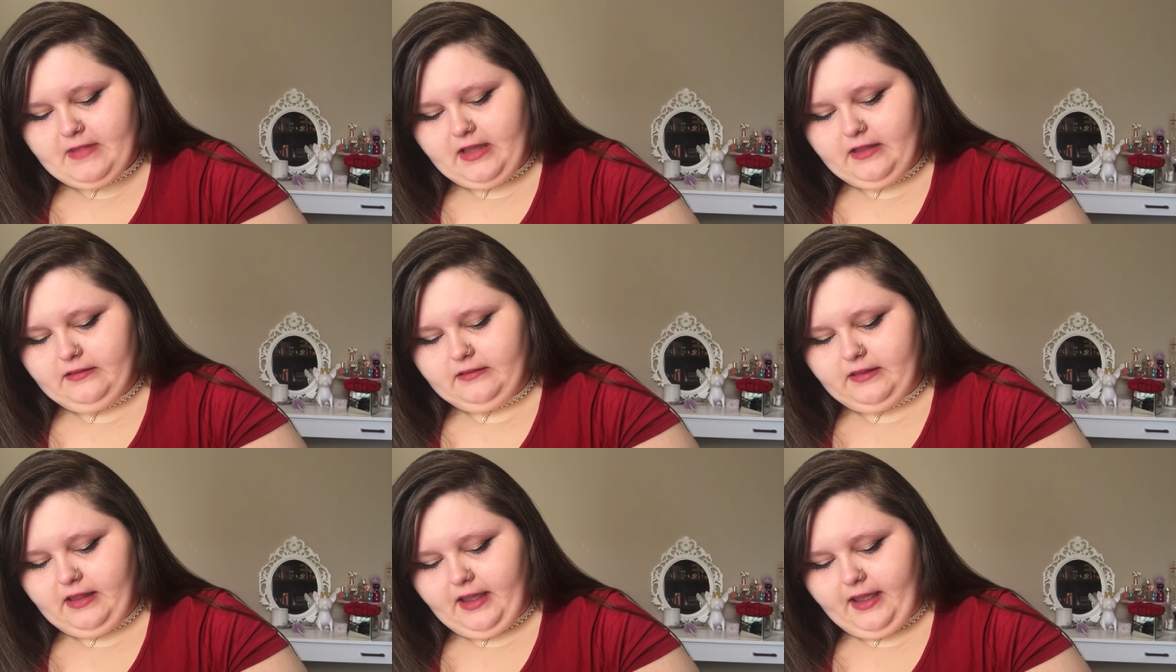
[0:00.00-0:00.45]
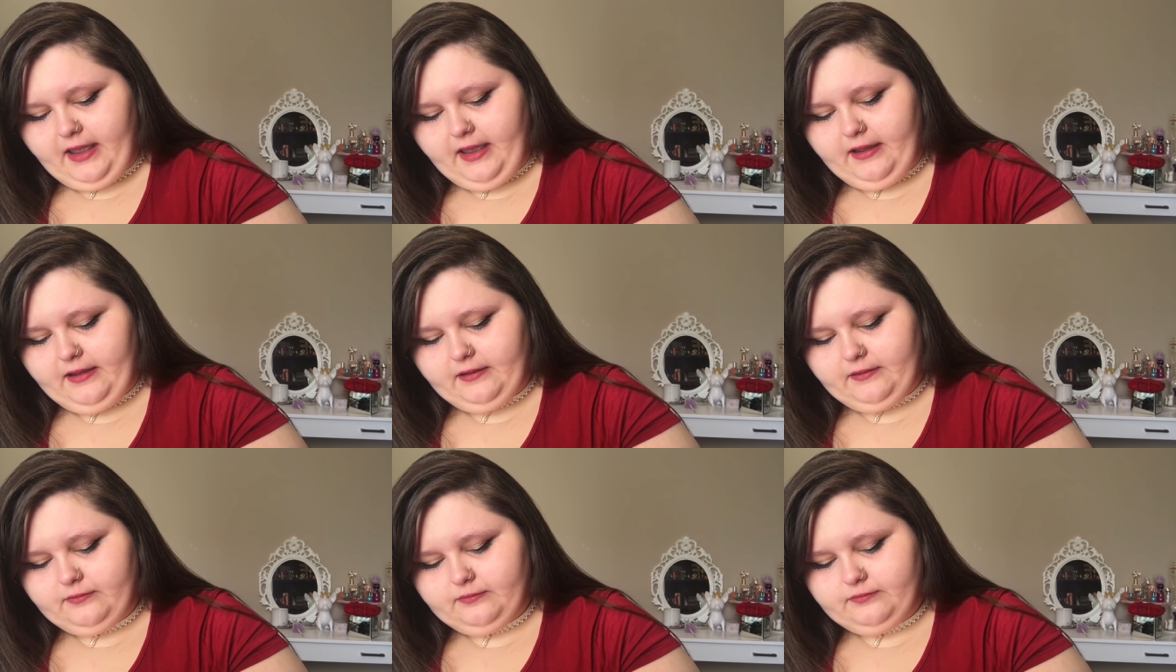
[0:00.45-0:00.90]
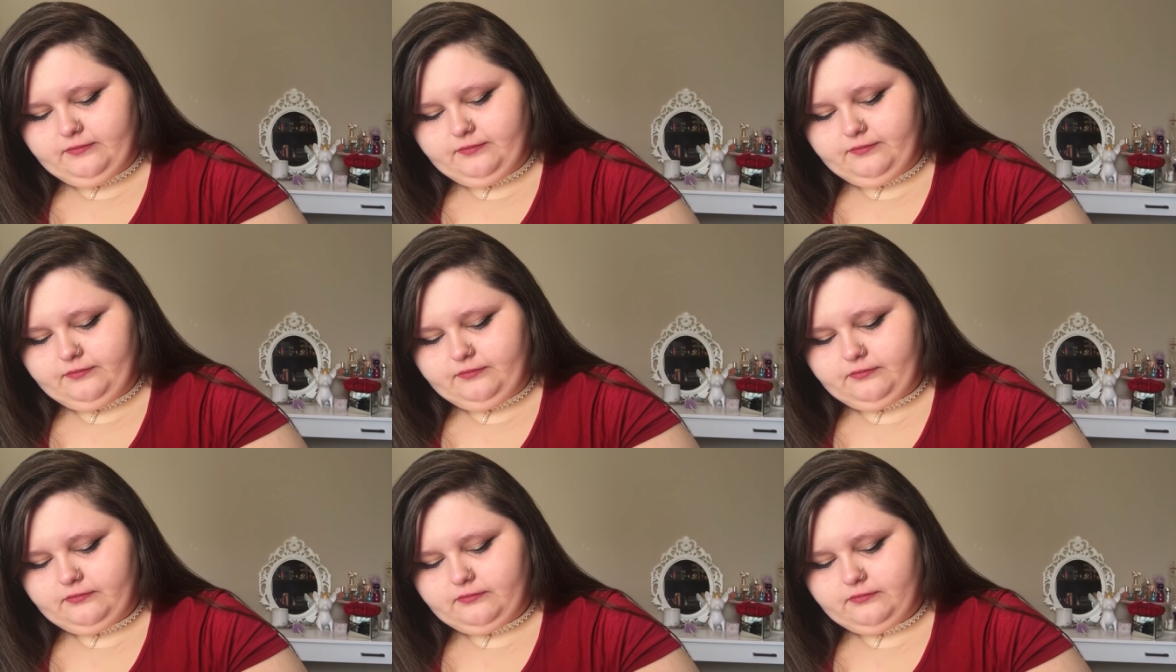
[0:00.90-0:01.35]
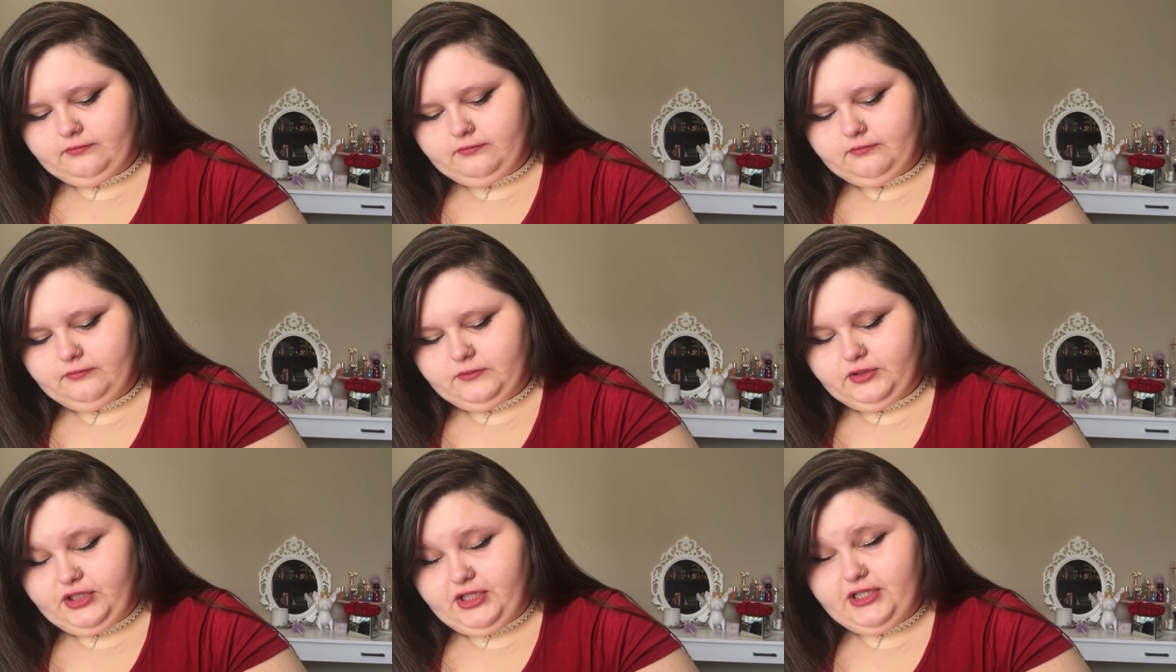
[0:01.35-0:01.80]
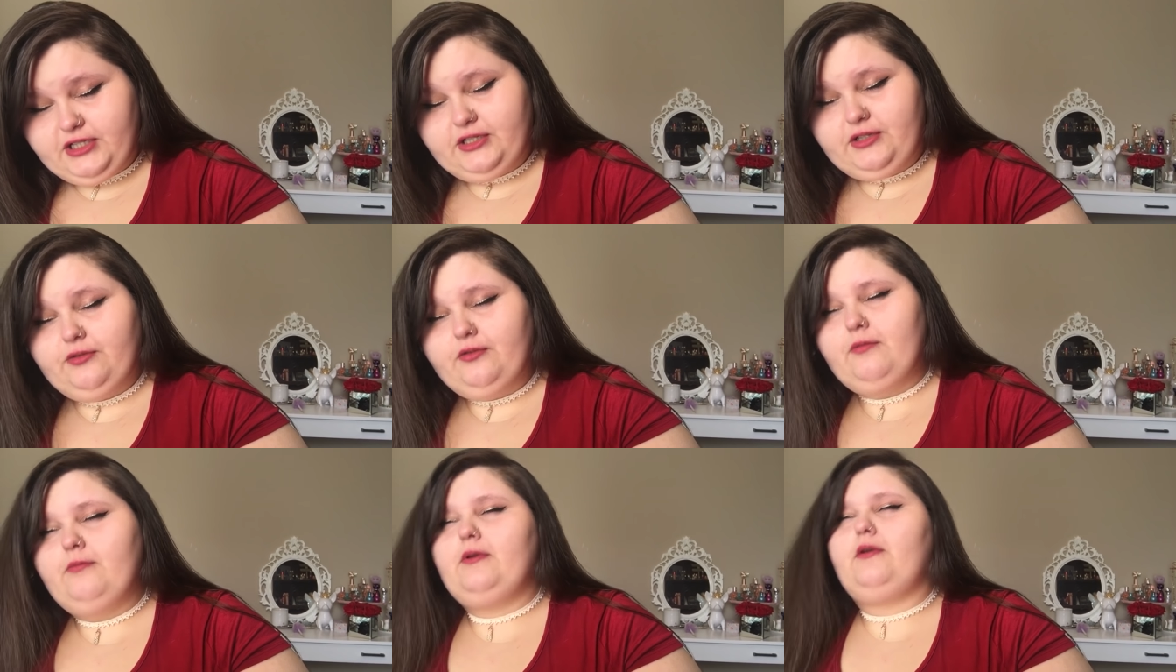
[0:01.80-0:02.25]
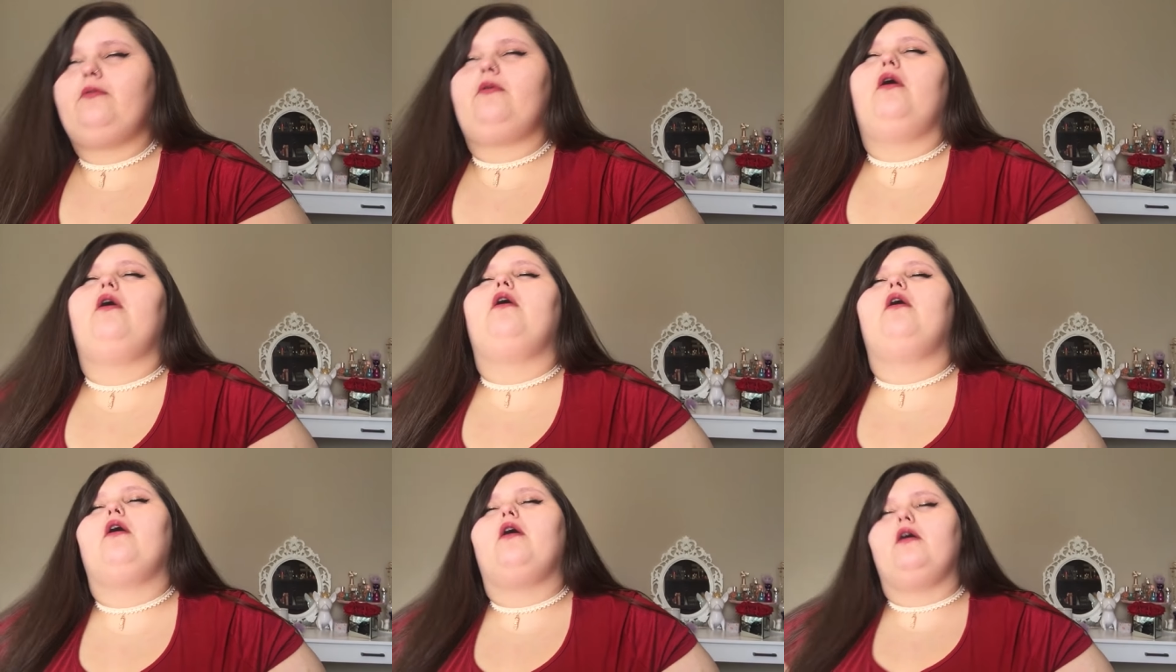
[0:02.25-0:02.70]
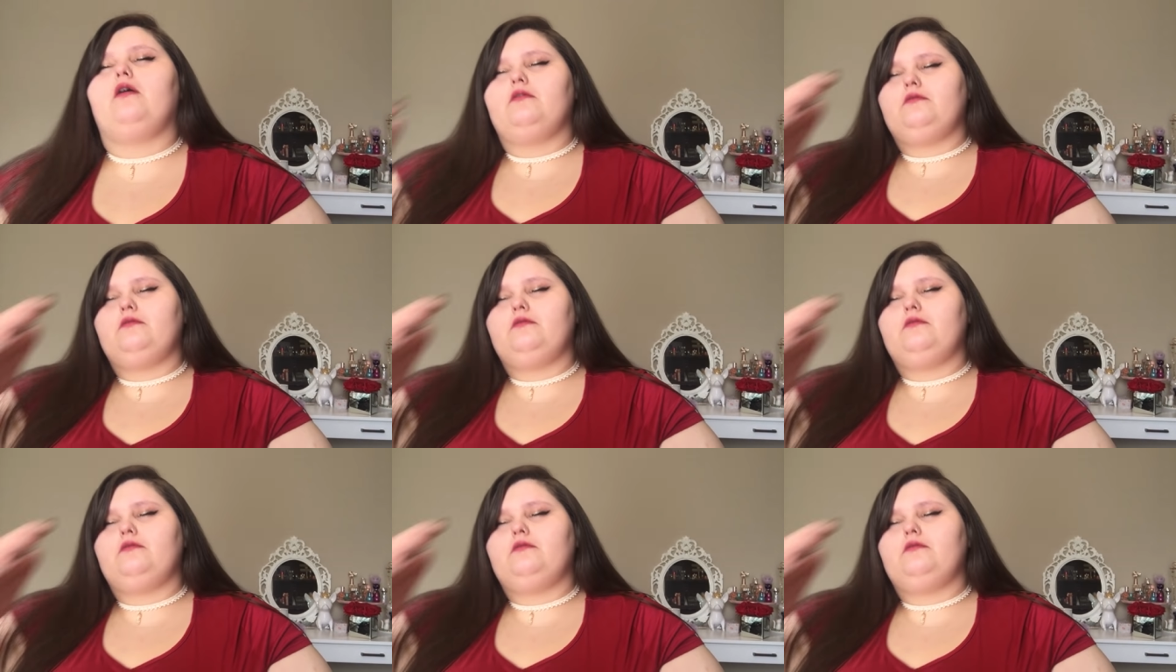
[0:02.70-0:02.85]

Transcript: Like, she's doing me wrong.